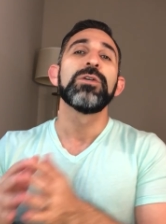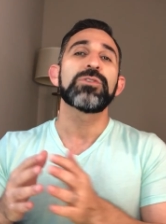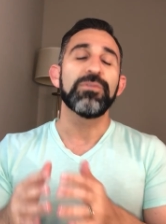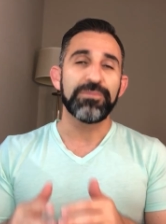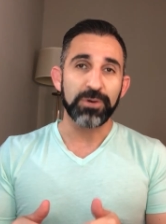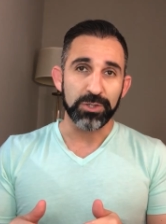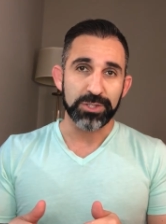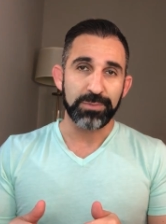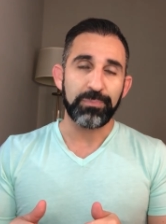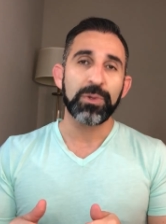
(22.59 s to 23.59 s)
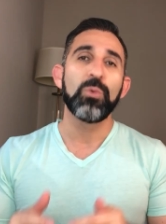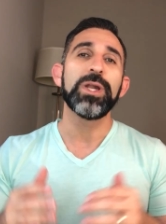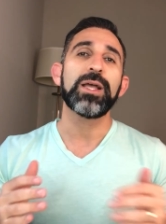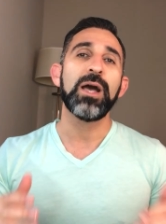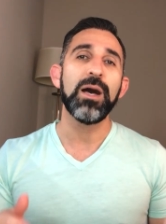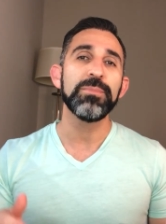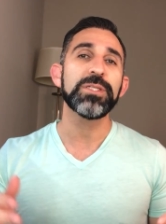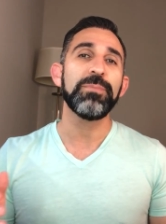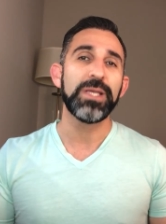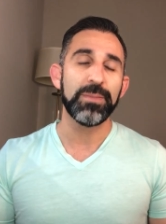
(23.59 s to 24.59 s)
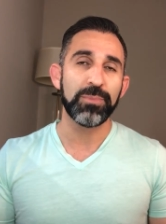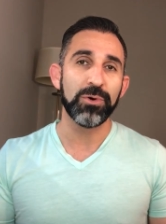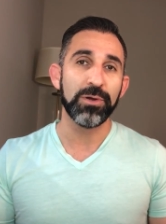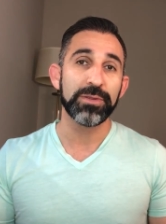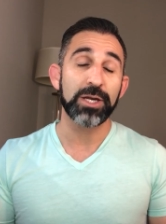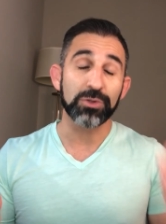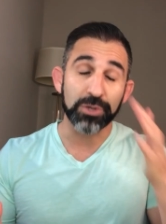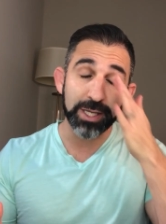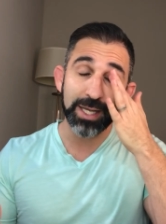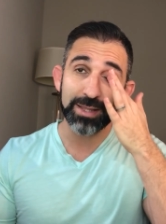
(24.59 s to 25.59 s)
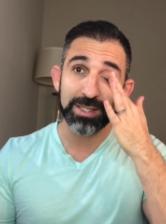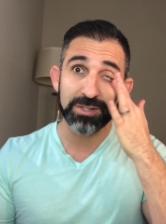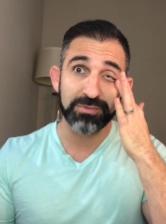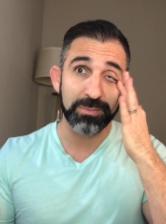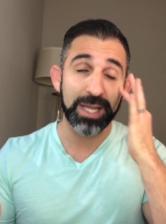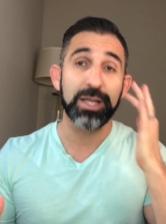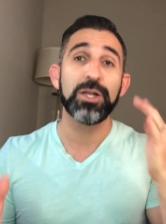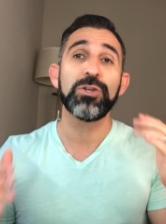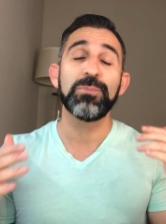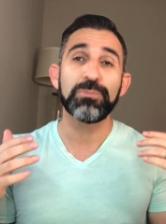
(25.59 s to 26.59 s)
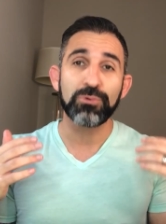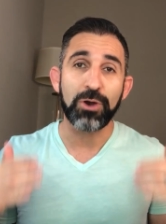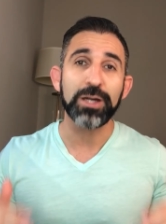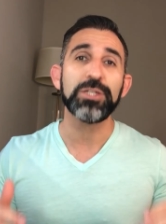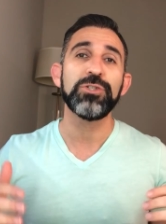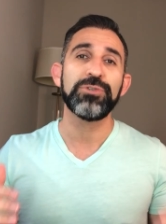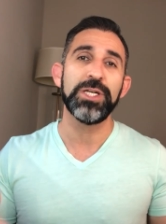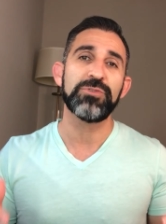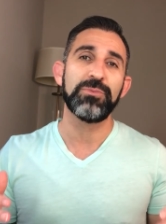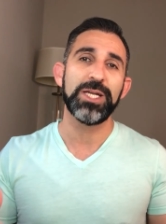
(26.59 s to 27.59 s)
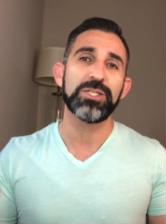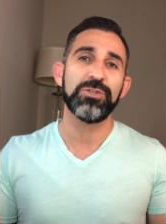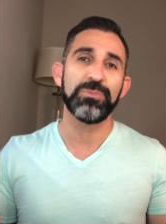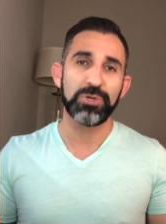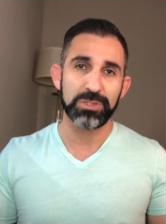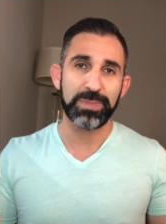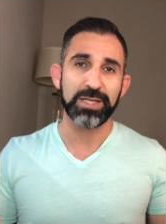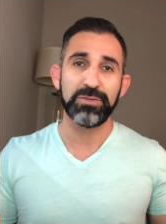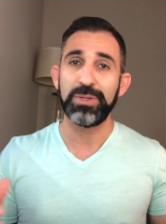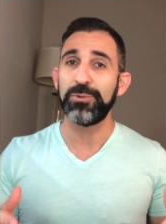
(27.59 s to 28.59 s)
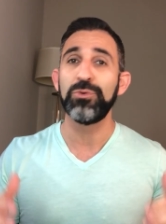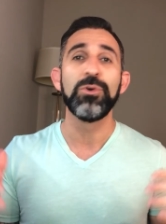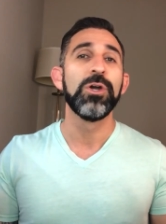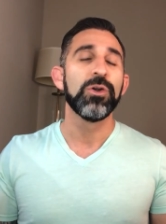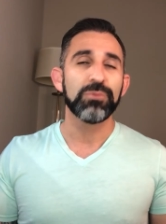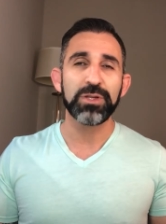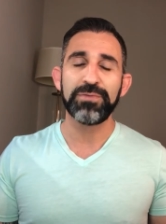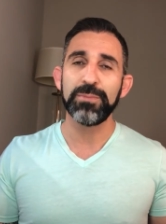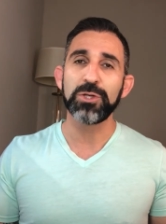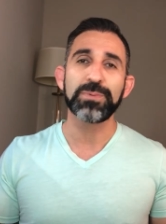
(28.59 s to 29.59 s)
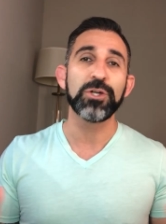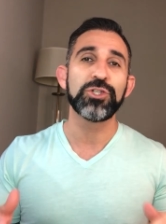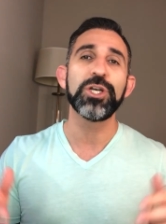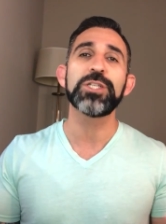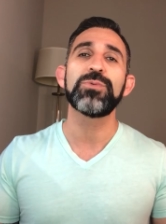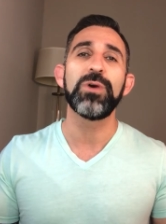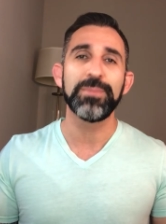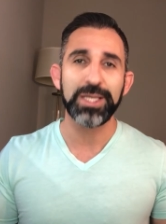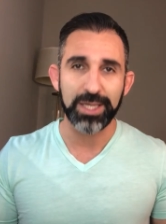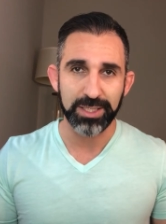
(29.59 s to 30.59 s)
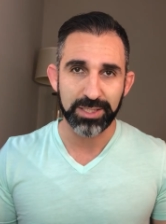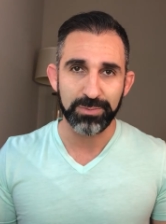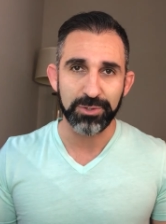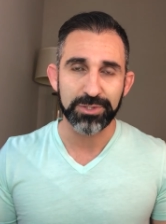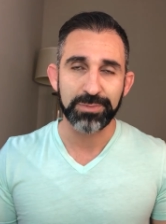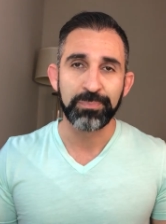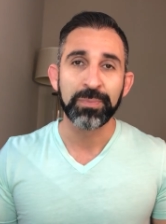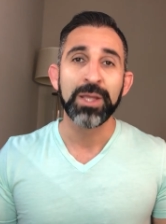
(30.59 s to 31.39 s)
So first, when it comes to people that are looking at this from a product transformation perspective, people who really for the most part just want to be customers,